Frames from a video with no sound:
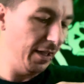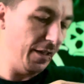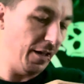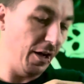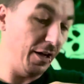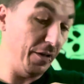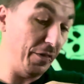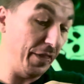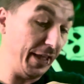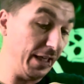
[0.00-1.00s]

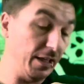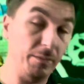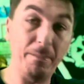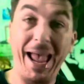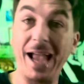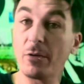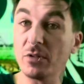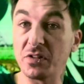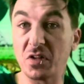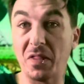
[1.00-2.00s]
The mag
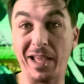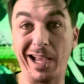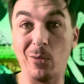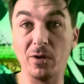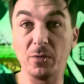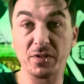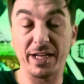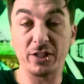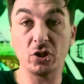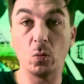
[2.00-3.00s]
release on that one was
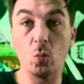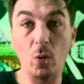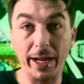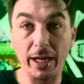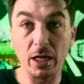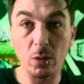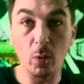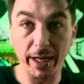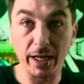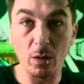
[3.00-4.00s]
actually way,
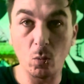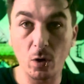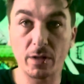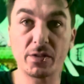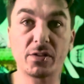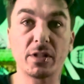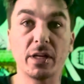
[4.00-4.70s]
way worse.